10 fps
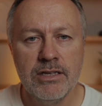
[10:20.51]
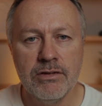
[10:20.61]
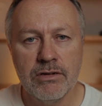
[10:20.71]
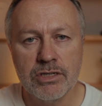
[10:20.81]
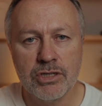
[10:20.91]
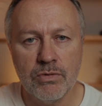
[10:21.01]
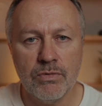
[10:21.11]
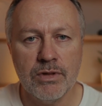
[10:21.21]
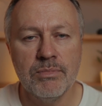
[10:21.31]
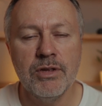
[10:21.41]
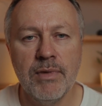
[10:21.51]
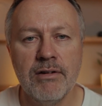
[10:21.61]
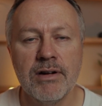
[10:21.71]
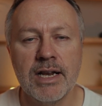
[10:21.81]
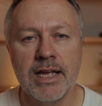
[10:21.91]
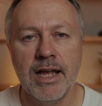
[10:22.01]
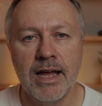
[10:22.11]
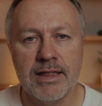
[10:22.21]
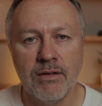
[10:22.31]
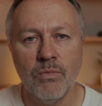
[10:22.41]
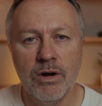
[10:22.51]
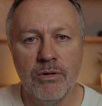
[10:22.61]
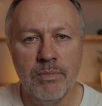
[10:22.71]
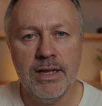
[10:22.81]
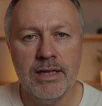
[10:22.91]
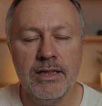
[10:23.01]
you can sort them numerically and they will be